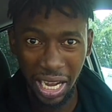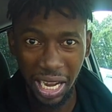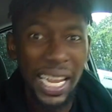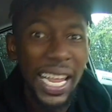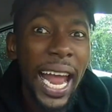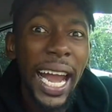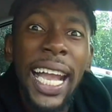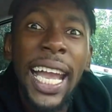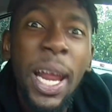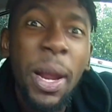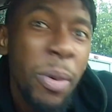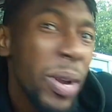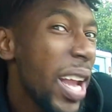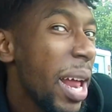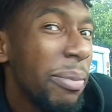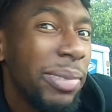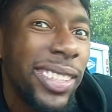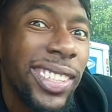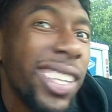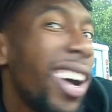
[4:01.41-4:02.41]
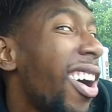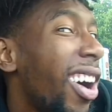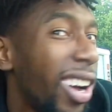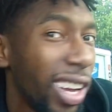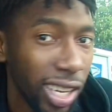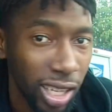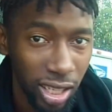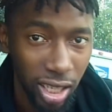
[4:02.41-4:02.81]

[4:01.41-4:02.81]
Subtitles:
How you deal with them, sir?